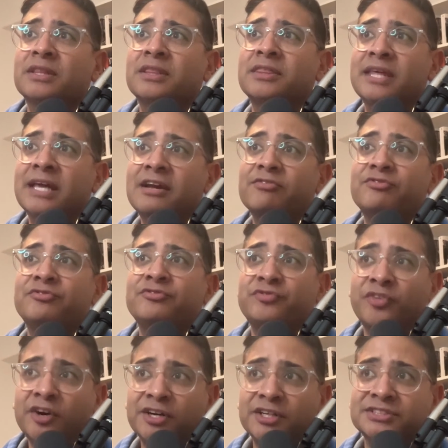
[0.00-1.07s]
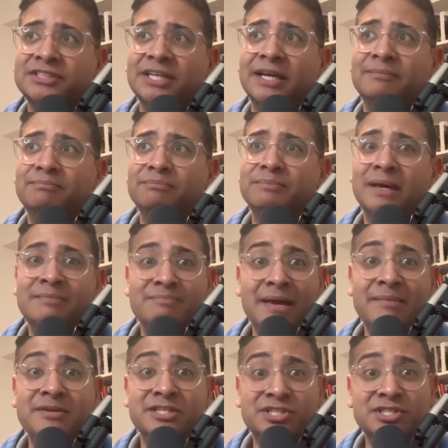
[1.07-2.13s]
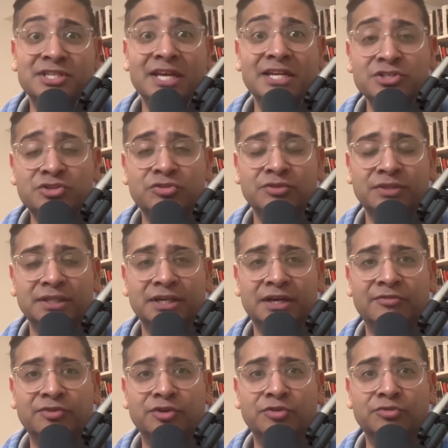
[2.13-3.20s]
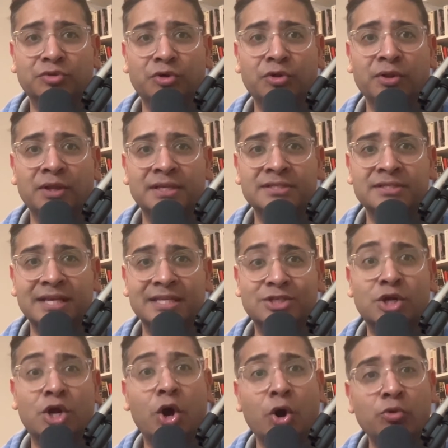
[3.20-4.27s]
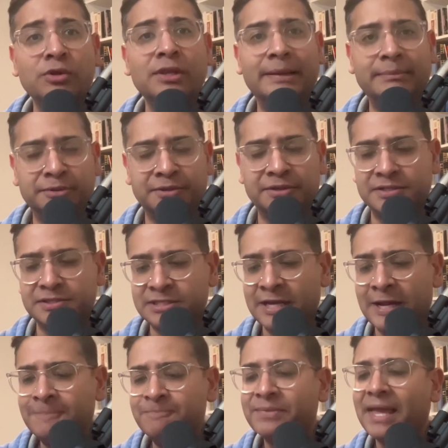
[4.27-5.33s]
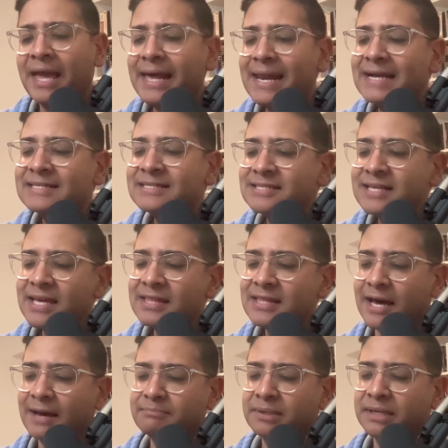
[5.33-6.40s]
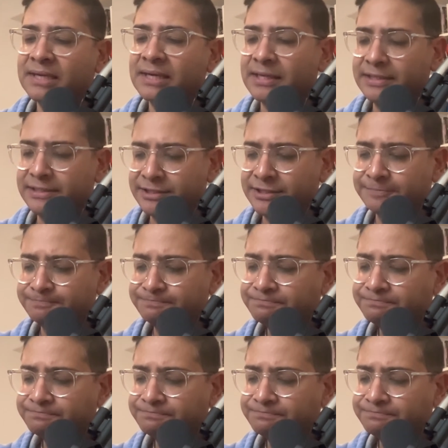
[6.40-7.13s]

think first and maybe centrally of your role as co-laborers. And I say that because